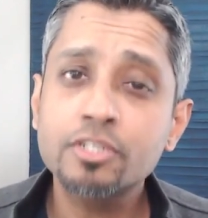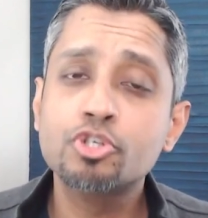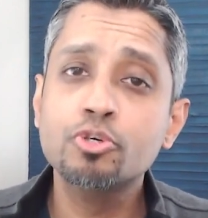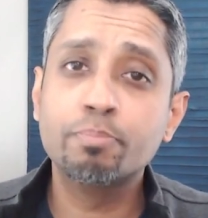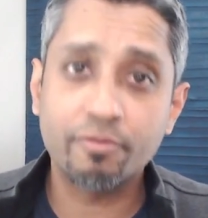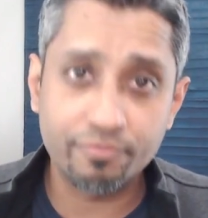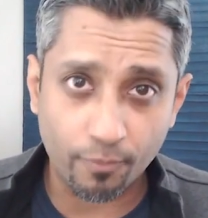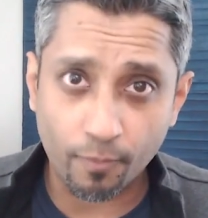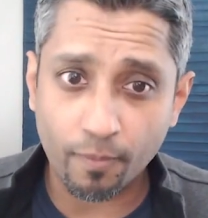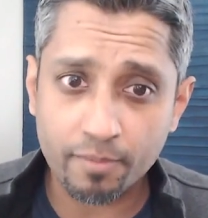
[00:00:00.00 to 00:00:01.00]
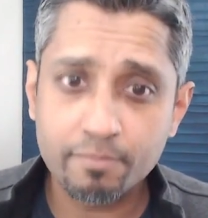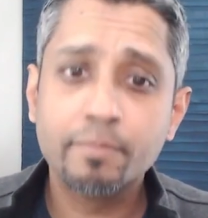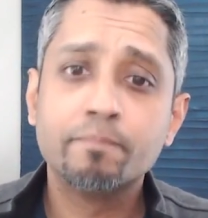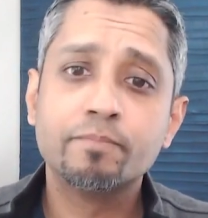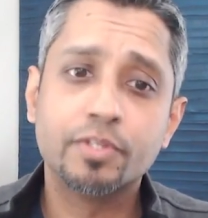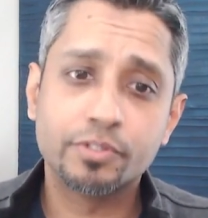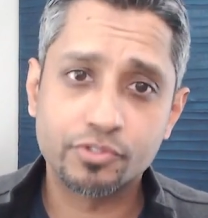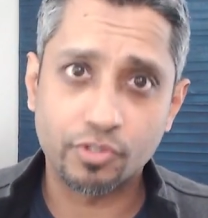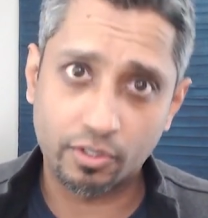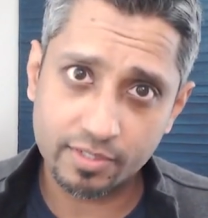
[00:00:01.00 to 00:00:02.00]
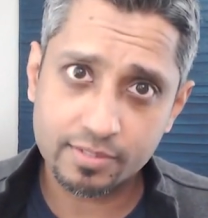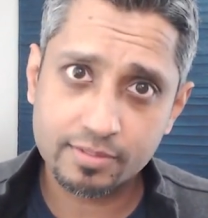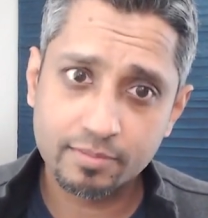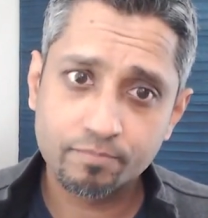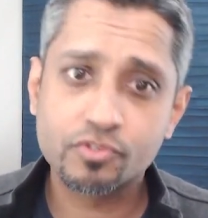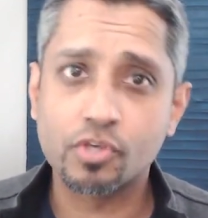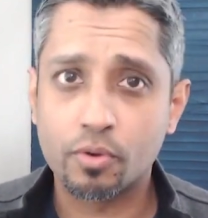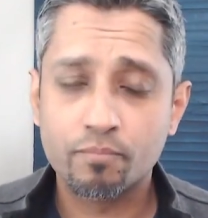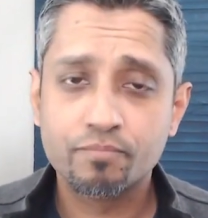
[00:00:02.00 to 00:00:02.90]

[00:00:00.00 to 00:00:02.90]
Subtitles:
to perform the service. So